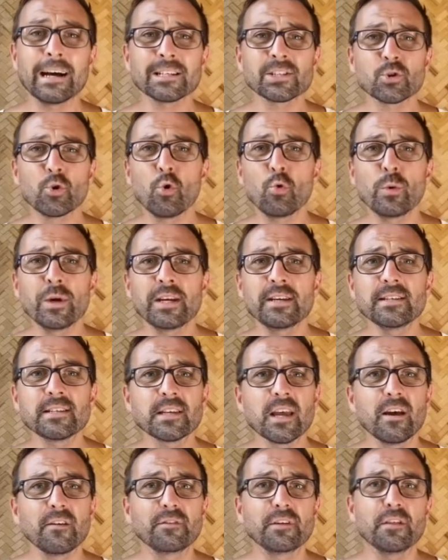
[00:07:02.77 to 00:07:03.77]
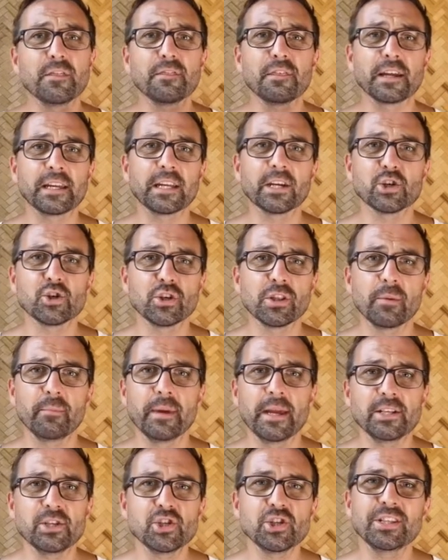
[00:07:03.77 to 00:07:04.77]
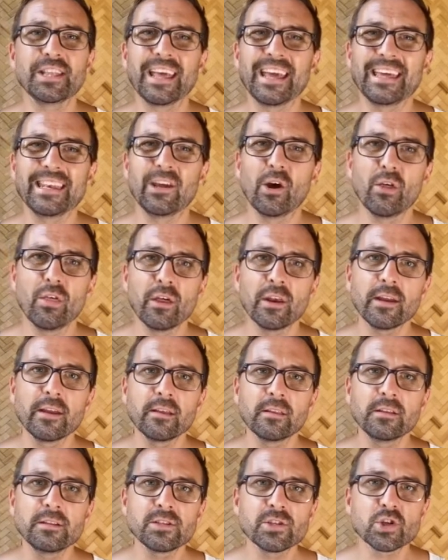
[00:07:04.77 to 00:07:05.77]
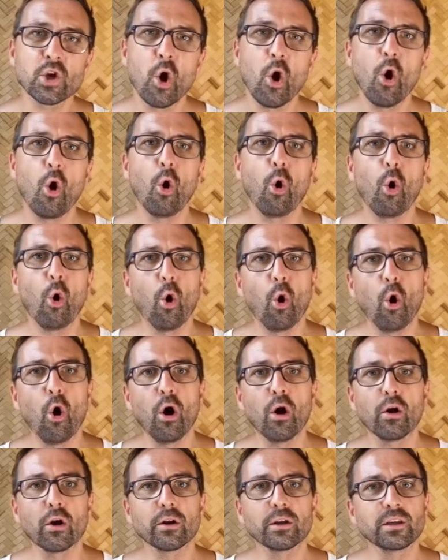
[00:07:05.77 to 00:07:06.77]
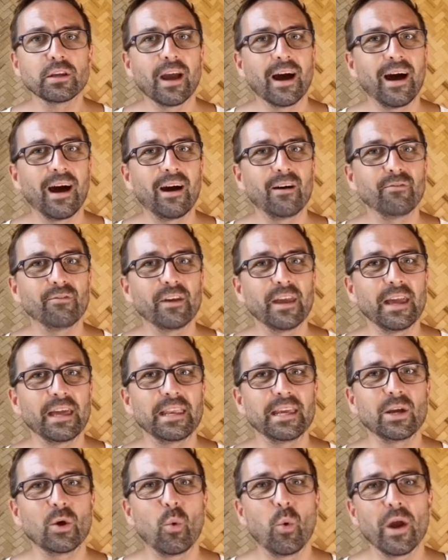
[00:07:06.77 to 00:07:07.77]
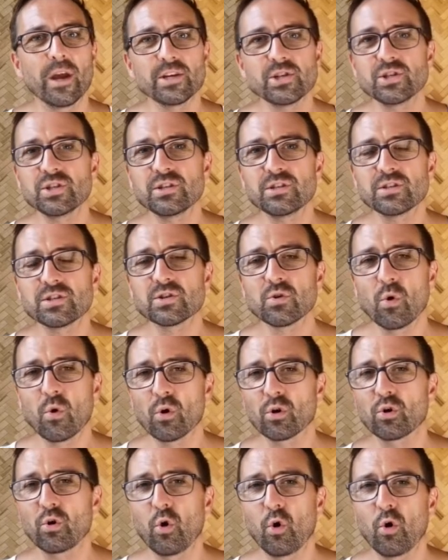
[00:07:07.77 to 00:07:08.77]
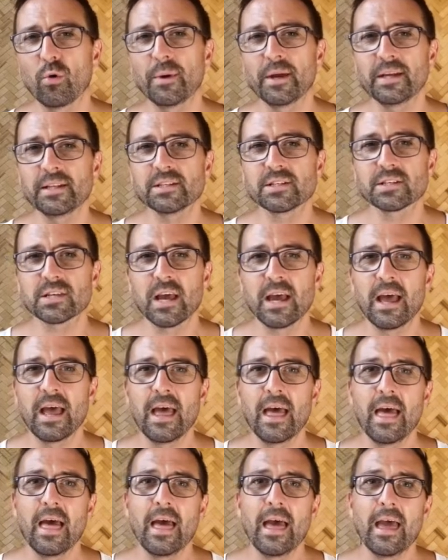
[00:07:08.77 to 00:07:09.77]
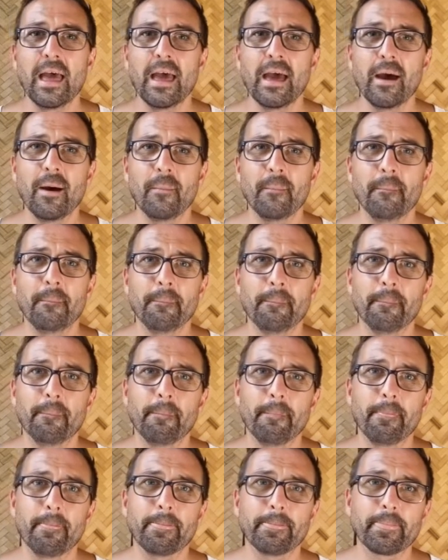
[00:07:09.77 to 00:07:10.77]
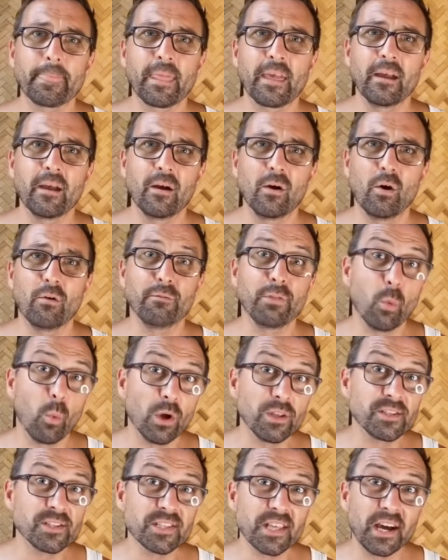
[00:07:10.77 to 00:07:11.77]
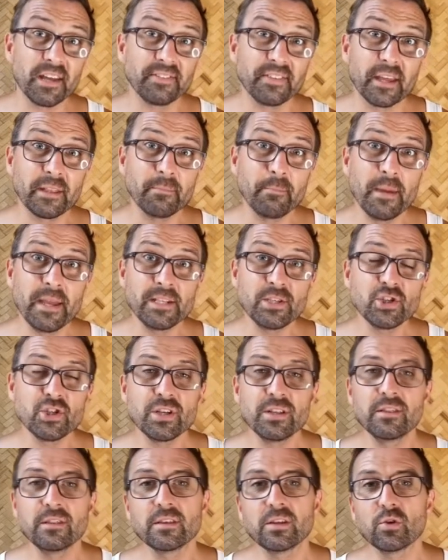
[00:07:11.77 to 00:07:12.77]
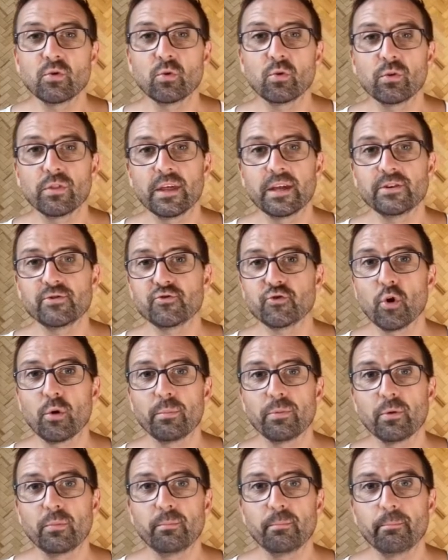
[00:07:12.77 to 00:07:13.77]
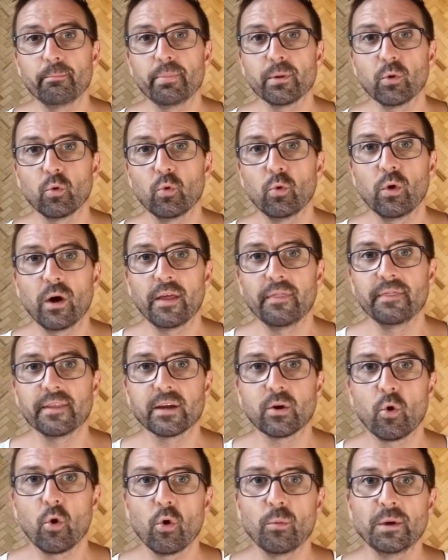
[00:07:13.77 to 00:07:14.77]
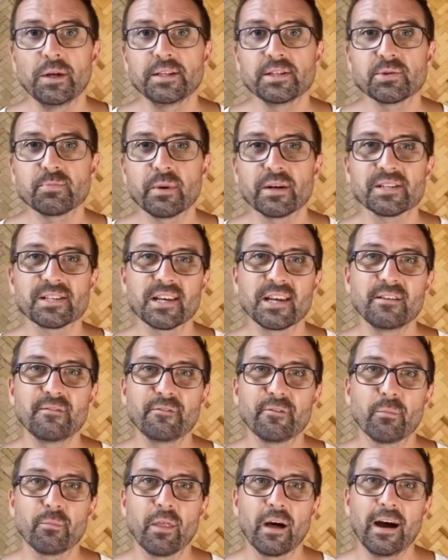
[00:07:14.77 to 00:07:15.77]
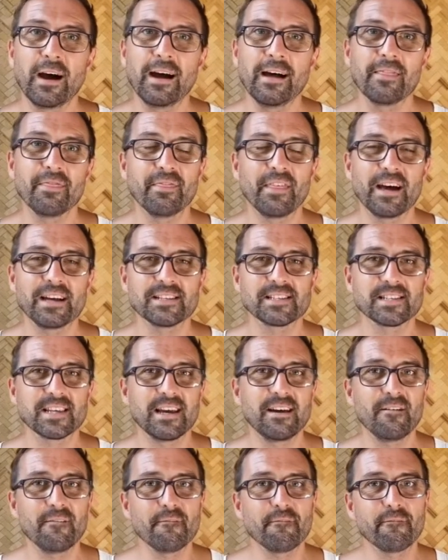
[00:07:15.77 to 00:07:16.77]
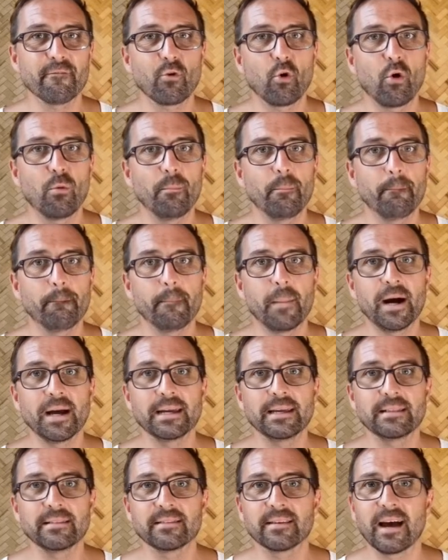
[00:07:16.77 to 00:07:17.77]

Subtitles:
As always, if you think I should have mentioned any other islands, or you have any questions or comments of the ones that I did mention, then drop them below in the comments. But aside from that, that's it from my